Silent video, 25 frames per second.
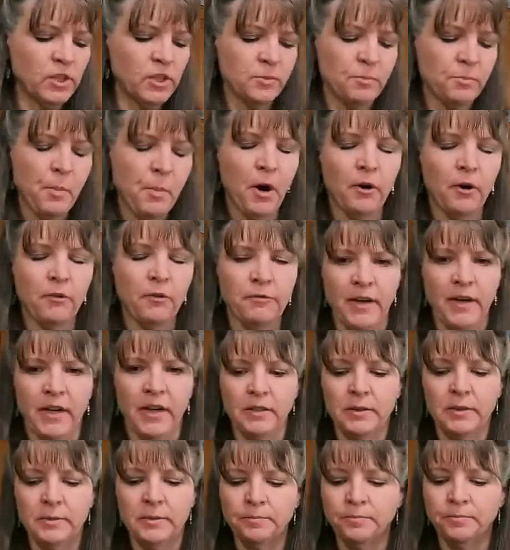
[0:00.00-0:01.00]
is
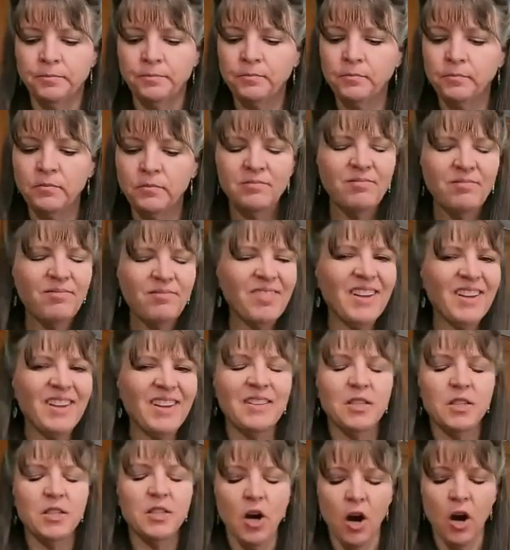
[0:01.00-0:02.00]
perfect.
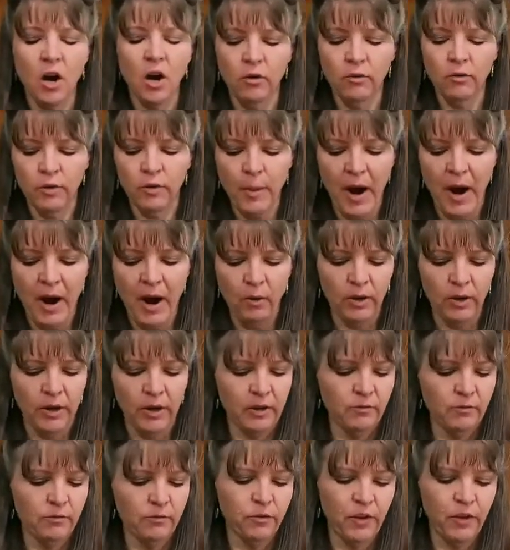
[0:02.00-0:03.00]
It's not
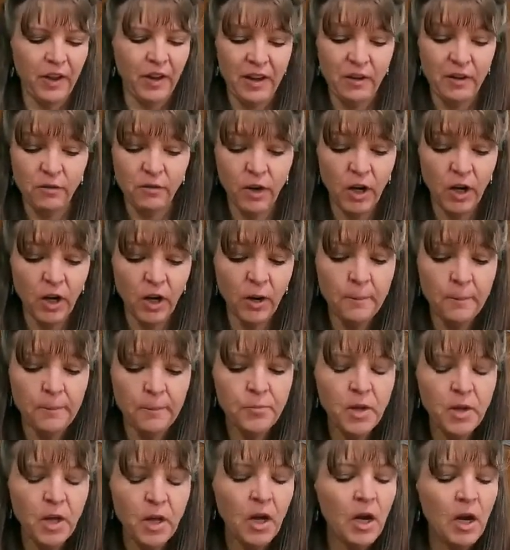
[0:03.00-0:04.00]
overpowering in flavor.
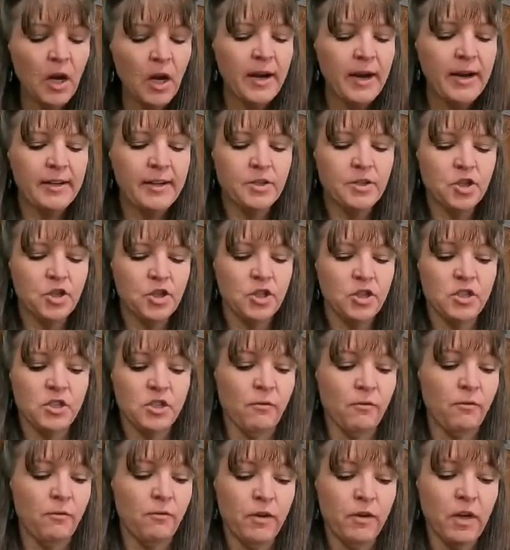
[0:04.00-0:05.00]
It's just
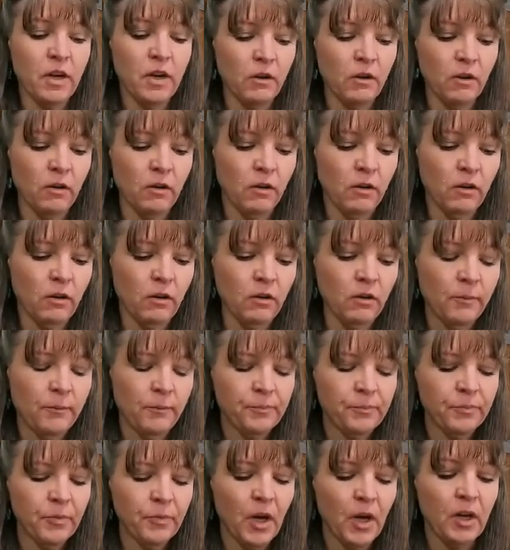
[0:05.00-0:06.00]
a vehicle
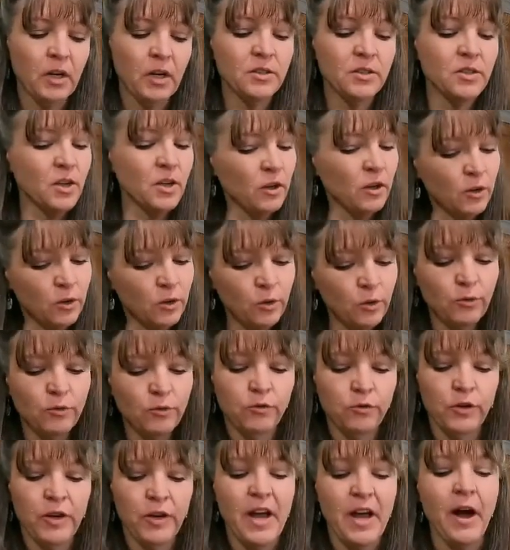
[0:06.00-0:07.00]
and it's a
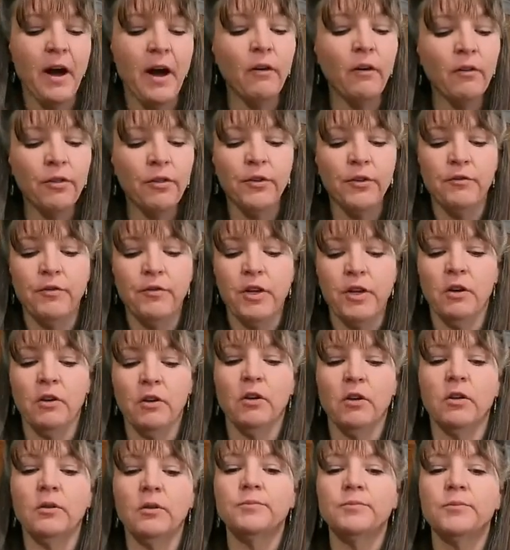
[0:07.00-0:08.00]
gluten-free healthy
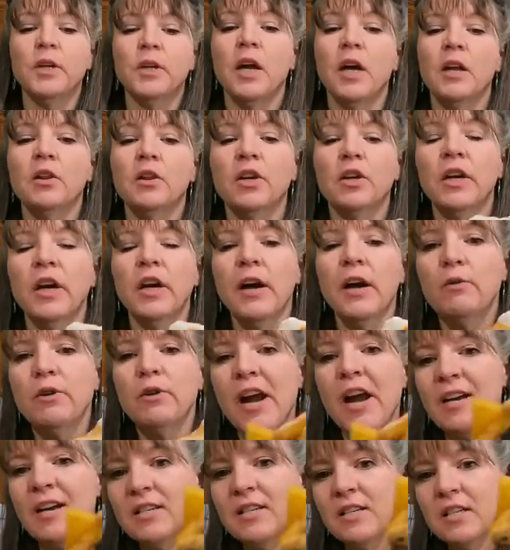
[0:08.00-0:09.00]
vehicle. And look how
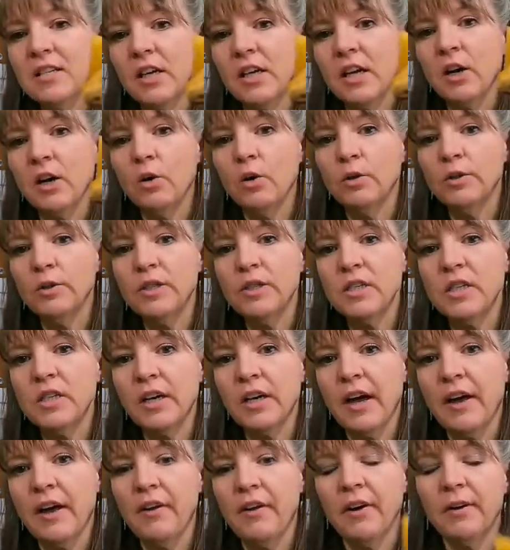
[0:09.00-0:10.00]
nicely it holds
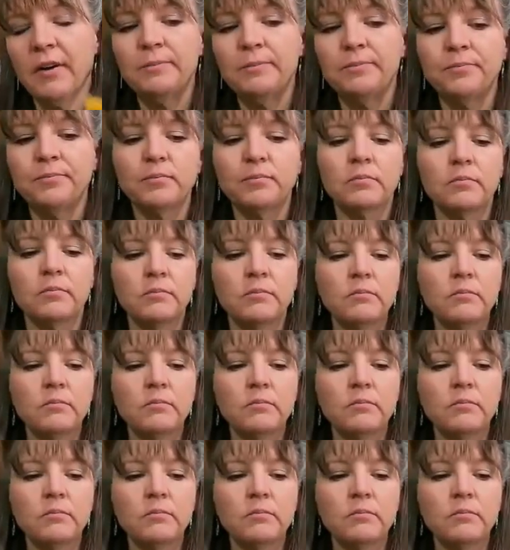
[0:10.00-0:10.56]
together